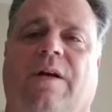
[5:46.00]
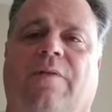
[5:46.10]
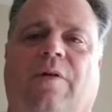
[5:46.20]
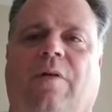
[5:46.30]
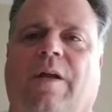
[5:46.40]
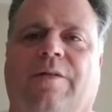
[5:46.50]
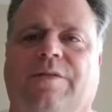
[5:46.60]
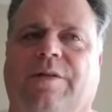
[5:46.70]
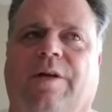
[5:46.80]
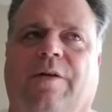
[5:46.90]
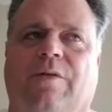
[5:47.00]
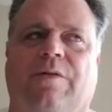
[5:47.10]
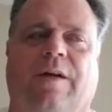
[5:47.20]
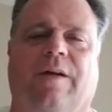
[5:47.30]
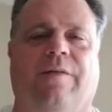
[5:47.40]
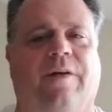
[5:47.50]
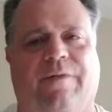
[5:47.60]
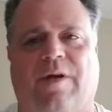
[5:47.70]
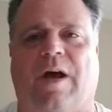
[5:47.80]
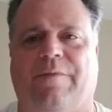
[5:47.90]
heard a lot of scenarios. I got a lot
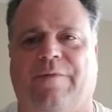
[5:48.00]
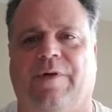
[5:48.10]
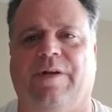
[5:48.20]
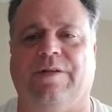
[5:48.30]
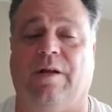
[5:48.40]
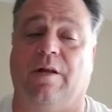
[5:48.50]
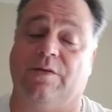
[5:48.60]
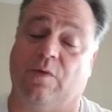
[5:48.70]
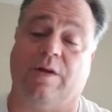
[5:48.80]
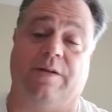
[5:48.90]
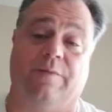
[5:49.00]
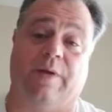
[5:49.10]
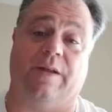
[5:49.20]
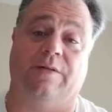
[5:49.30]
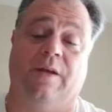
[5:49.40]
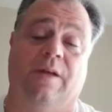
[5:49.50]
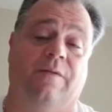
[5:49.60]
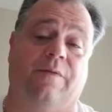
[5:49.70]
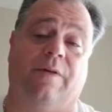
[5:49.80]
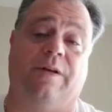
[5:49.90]
of cop friends. I got a lot of SWAT team
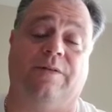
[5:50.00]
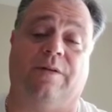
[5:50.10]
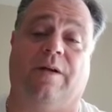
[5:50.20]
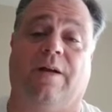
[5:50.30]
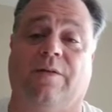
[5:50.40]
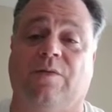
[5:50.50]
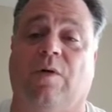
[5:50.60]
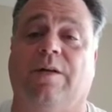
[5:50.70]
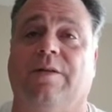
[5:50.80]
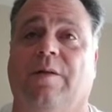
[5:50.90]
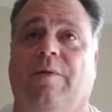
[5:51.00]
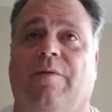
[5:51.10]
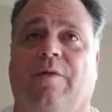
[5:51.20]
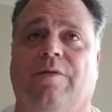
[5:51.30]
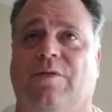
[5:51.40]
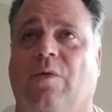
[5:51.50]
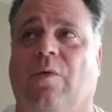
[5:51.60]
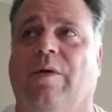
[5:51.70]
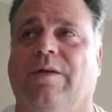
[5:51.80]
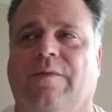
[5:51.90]
friends that are out in the SWAT team. I've heard
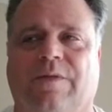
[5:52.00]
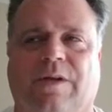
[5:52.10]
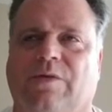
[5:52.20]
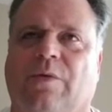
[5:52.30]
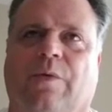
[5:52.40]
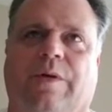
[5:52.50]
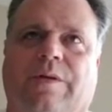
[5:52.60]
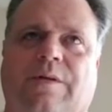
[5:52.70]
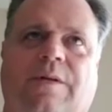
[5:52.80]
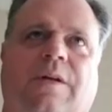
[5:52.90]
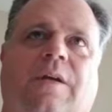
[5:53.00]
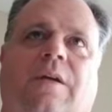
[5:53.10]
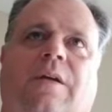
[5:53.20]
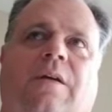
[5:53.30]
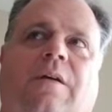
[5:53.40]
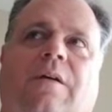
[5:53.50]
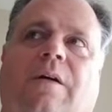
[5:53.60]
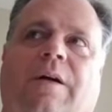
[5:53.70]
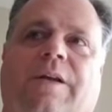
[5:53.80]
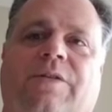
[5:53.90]
stories. I've seen stories.
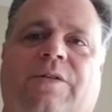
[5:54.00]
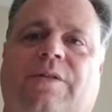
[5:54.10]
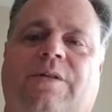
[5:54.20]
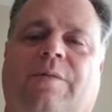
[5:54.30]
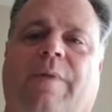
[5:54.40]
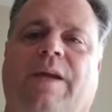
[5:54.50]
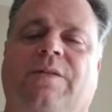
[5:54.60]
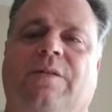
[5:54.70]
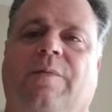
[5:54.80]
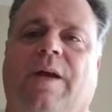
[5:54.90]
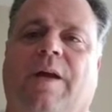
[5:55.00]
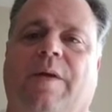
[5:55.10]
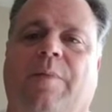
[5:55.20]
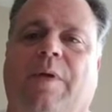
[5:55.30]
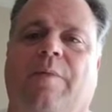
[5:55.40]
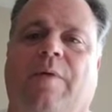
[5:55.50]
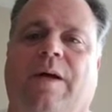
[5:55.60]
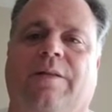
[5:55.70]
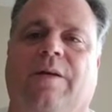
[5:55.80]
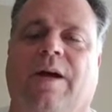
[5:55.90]
It's amazing to me how many people
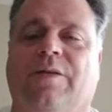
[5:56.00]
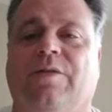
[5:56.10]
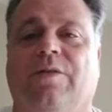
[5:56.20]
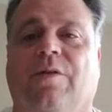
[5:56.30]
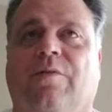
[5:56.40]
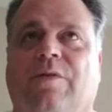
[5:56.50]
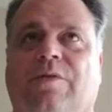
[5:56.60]
out there actually don't